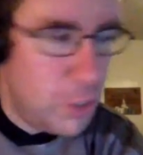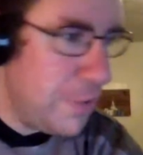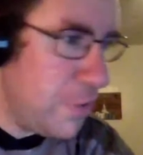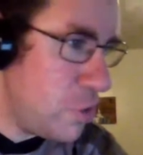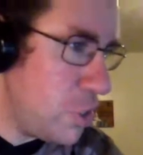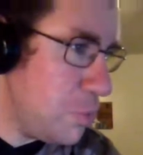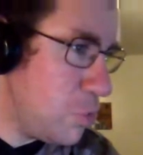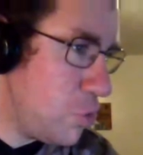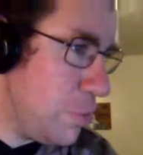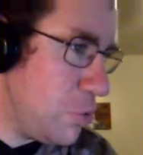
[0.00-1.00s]
You have your
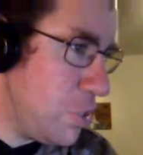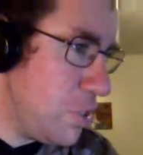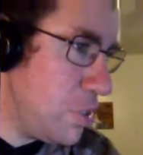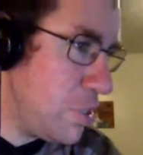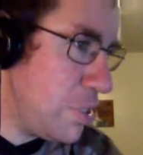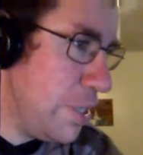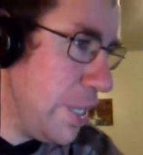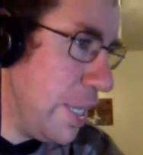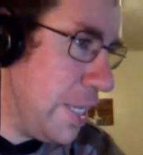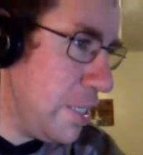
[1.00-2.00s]
subscriptions
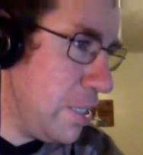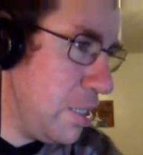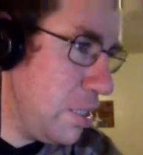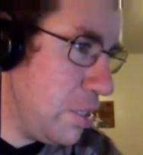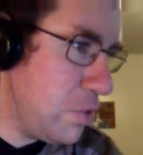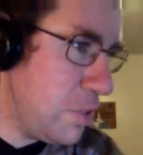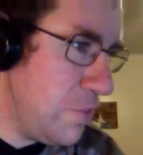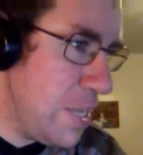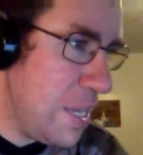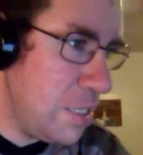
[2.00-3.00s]
hidden, Dose of
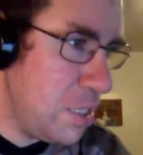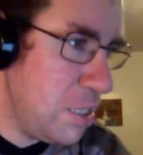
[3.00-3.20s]
Dad?